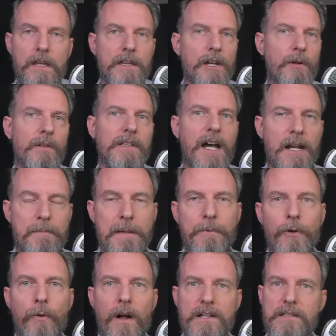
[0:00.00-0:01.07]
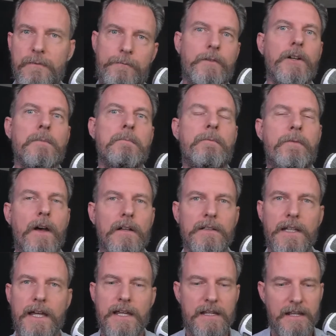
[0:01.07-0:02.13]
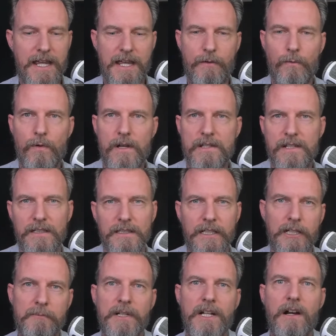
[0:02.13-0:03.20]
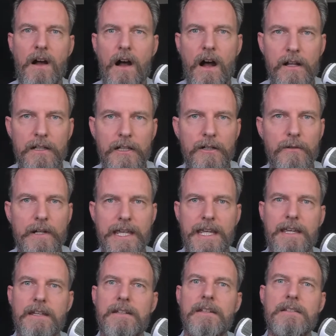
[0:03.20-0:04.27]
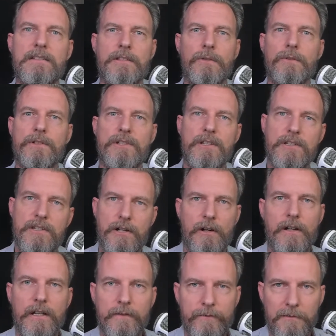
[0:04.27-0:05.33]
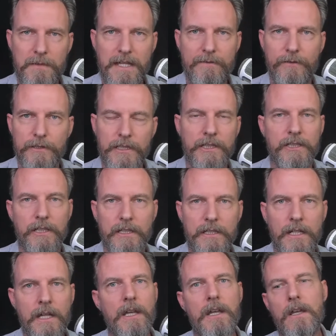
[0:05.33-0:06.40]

You know, a lot of people who watched the film felt like it was a little bit hollow in Sorsha's turning from evil to good.